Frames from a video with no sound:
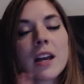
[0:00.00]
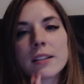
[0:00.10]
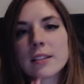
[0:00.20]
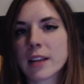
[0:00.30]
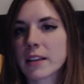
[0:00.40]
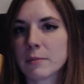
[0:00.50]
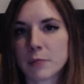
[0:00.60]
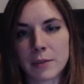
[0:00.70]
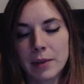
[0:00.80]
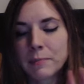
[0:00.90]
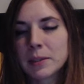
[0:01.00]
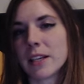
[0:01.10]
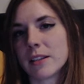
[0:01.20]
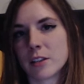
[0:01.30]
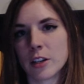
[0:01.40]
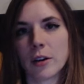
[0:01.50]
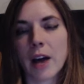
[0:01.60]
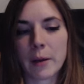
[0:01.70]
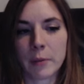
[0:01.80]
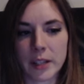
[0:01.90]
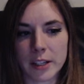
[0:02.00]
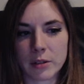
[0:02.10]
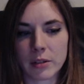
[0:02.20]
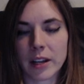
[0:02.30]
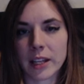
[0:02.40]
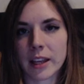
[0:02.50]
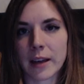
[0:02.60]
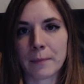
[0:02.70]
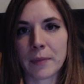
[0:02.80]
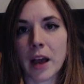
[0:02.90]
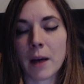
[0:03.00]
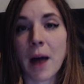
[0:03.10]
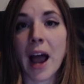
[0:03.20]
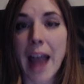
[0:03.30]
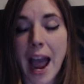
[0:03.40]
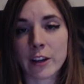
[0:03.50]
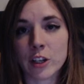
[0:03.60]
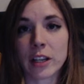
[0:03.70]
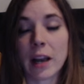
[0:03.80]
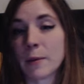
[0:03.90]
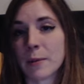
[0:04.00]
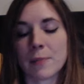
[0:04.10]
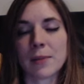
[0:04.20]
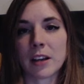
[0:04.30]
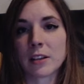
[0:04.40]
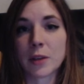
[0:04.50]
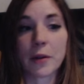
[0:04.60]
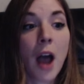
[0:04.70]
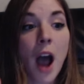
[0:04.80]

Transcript: Send them to me. Please do. I really do look at them. I'm going to be completely honest with you.